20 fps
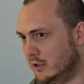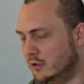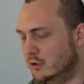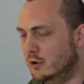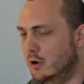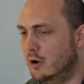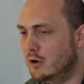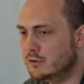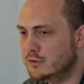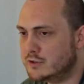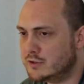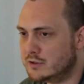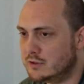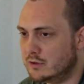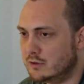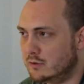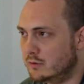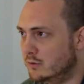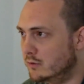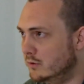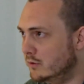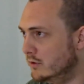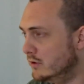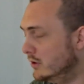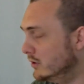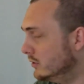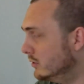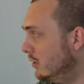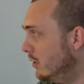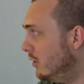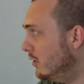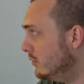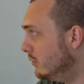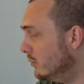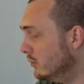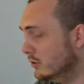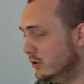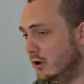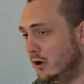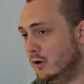God or
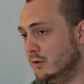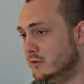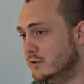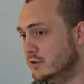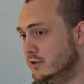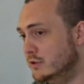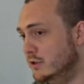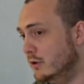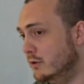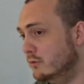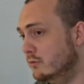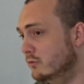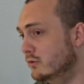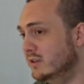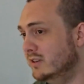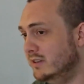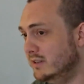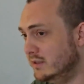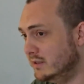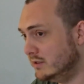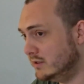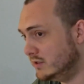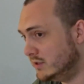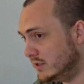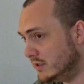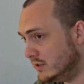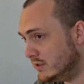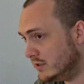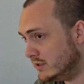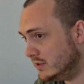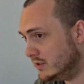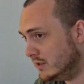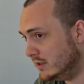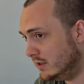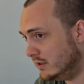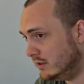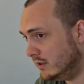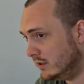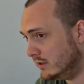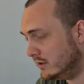gods don't really exist,
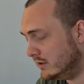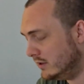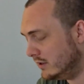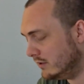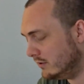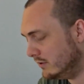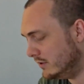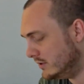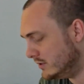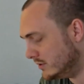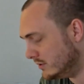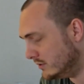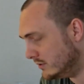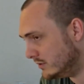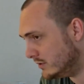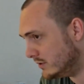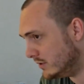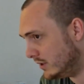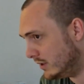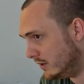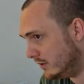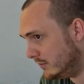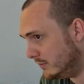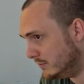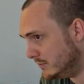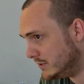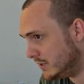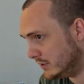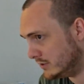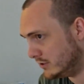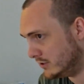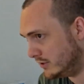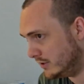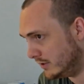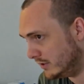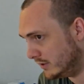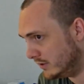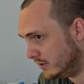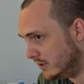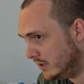and that there isn't such a
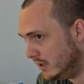thing.